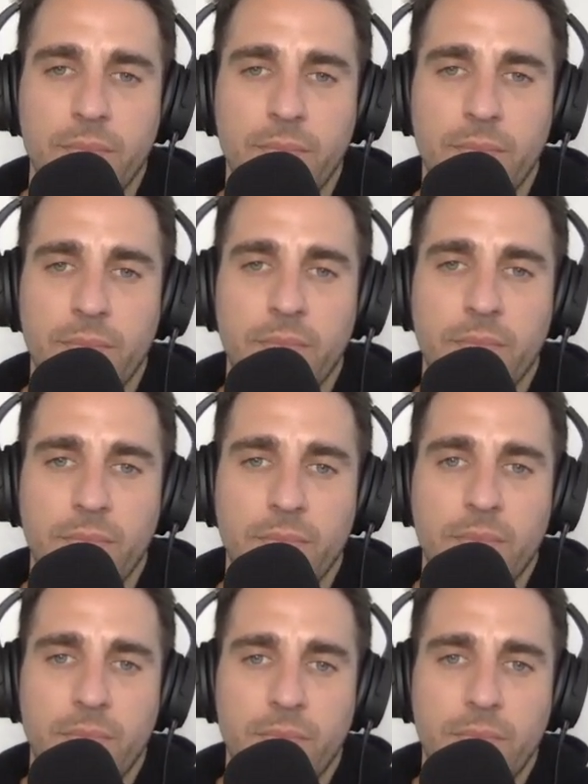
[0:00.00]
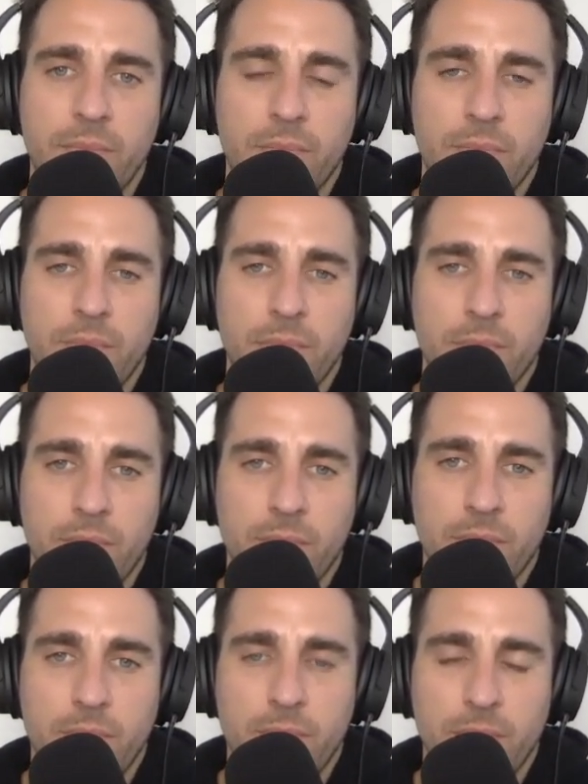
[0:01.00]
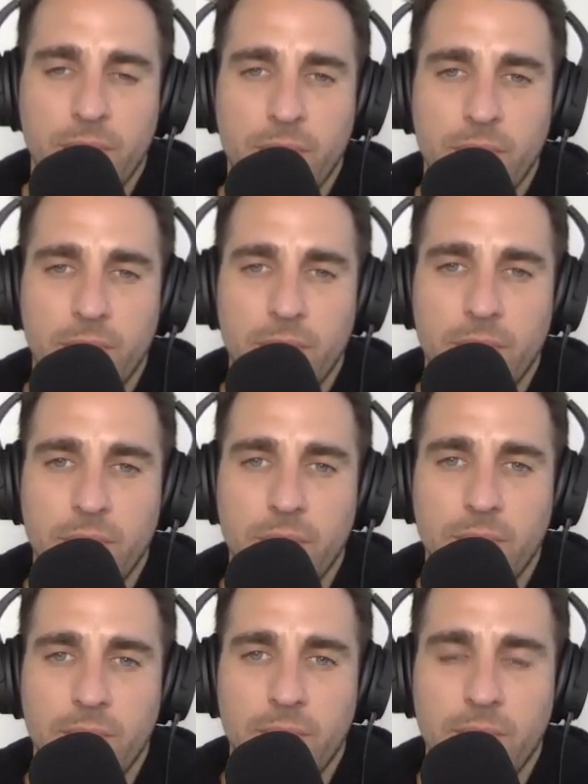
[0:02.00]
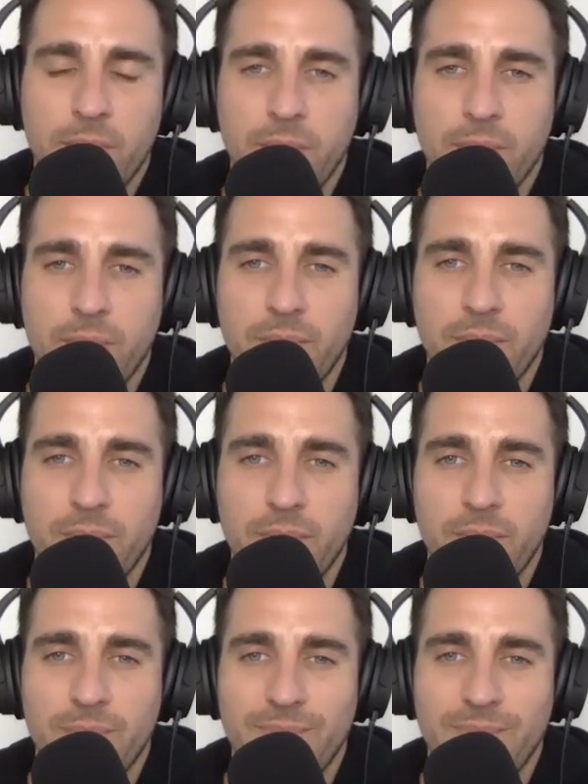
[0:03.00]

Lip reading: (silent)